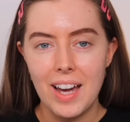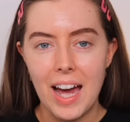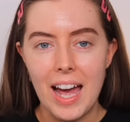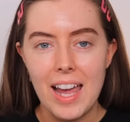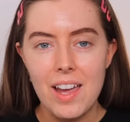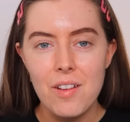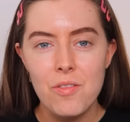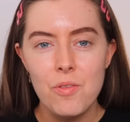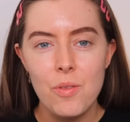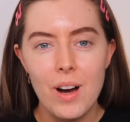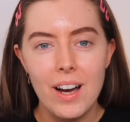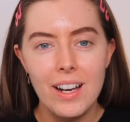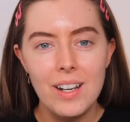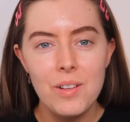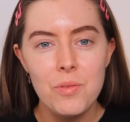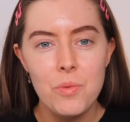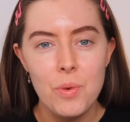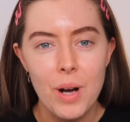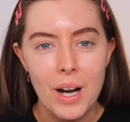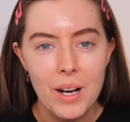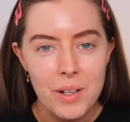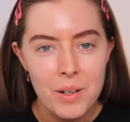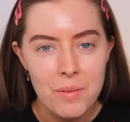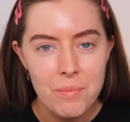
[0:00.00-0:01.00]
Hey everyone,
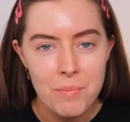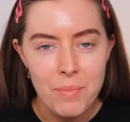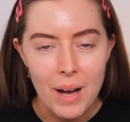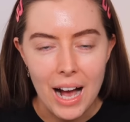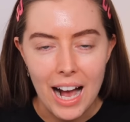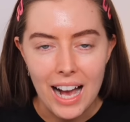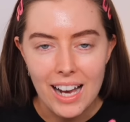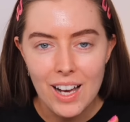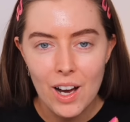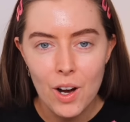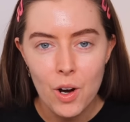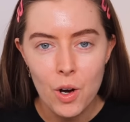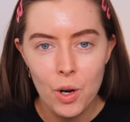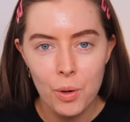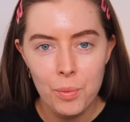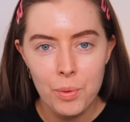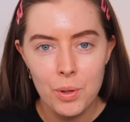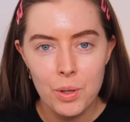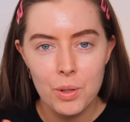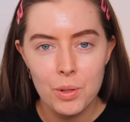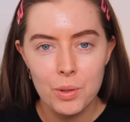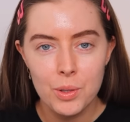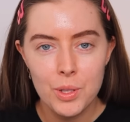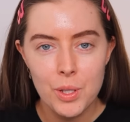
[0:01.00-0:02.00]
welcome back. I hope
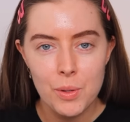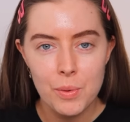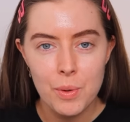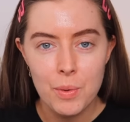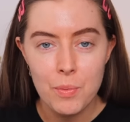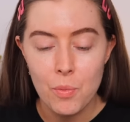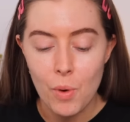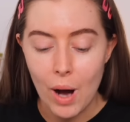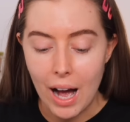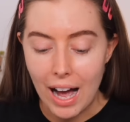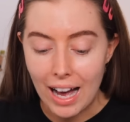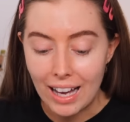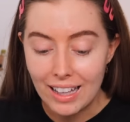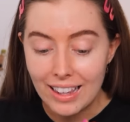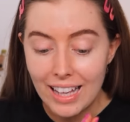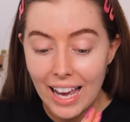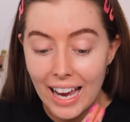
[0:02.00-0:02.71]
you're all doing well